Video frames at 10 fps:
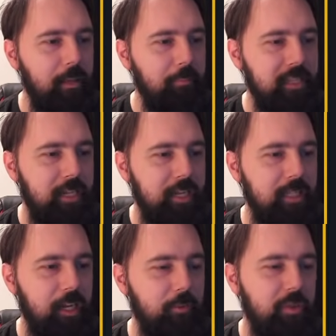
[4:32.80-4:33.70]
Best case
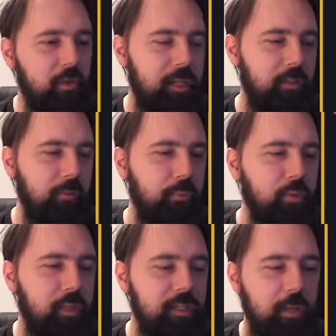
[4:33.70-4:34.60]
scenario, because that will
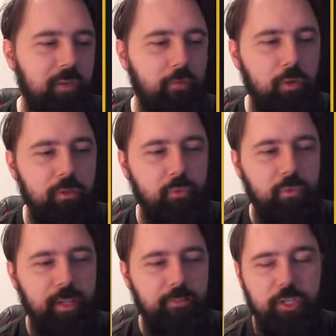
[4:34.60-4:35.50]
put us above all the
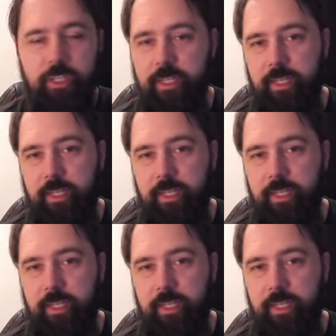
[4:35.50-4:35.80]
moving averages,